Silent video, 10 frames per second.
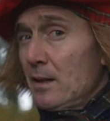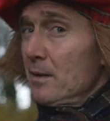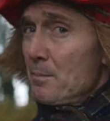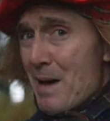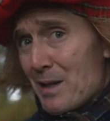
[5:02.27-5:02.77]

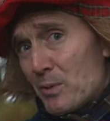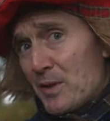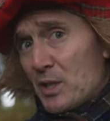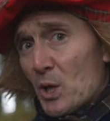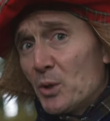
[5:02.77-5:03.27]
the man with
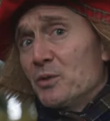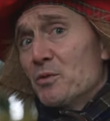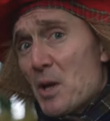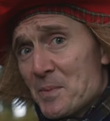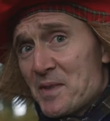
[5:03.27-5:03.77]
the golden
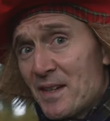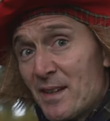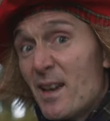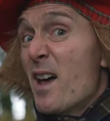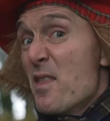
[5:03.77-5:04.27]
rums,
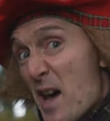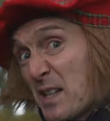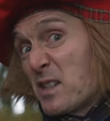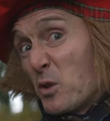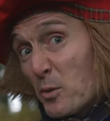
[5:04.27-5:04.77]
and
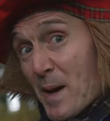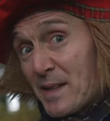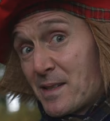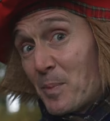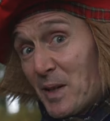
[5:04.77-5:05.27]
that's a good
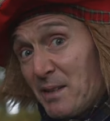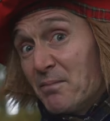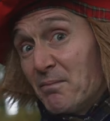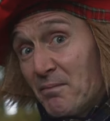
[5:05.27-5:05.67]
man to be.